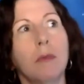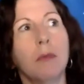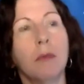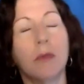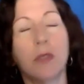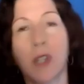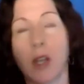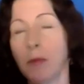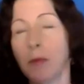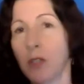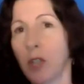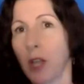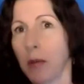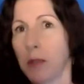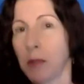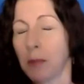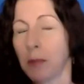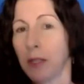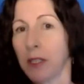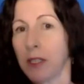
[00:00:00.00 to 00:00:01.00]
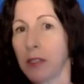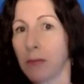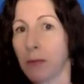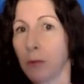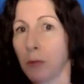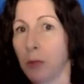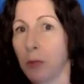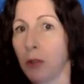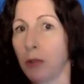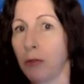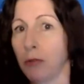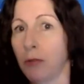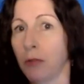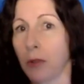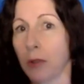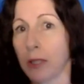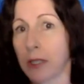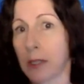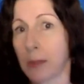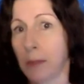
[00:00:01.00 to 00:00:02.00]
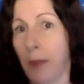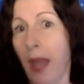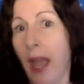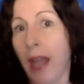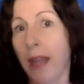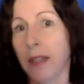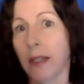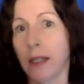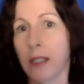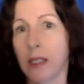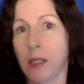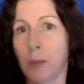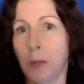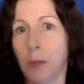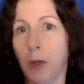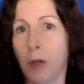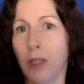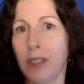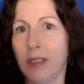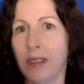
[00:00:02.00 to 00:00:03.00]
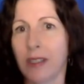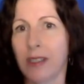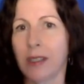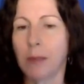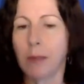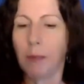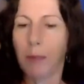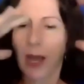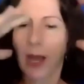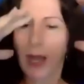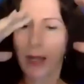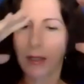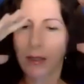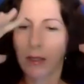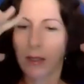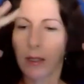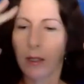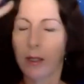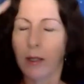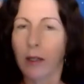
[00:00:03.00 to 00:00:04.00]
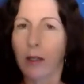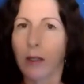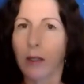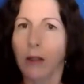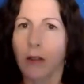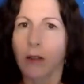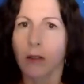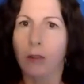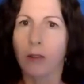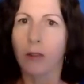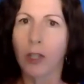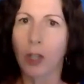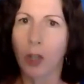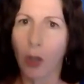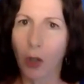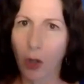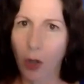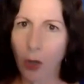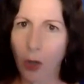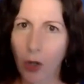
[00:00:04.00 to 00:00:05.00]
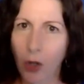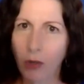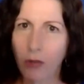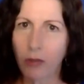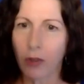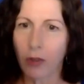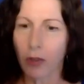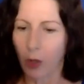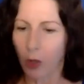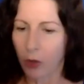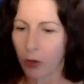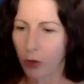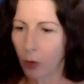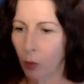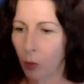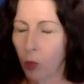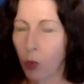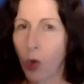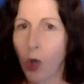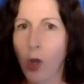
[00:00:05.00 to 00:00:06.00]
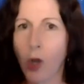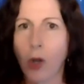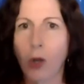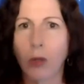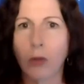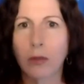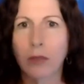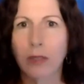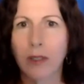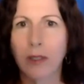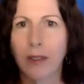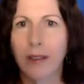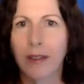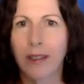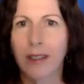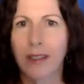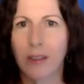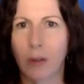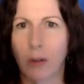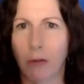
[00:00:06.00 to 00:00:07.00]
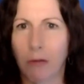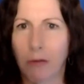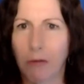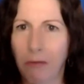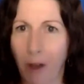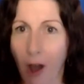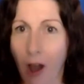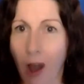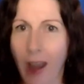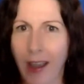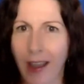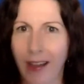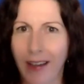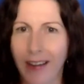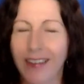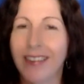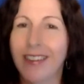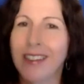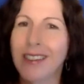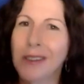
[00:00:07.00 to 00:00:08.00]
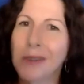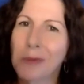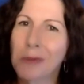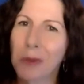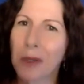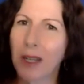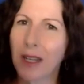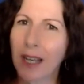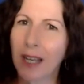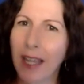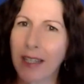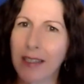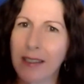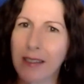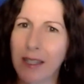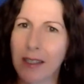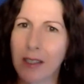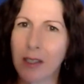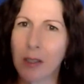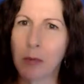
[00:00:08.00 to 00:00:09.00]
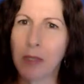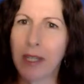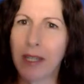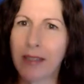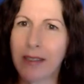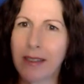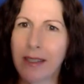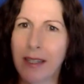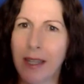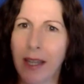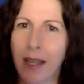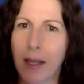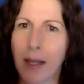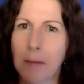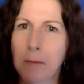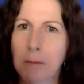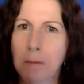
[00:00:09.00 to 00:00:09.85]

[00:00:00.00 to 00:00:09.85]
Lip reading: sometimes blissful, beautiful, expanded experiences, but the earth, the world is on fire. This is what a lady said to me yesterday.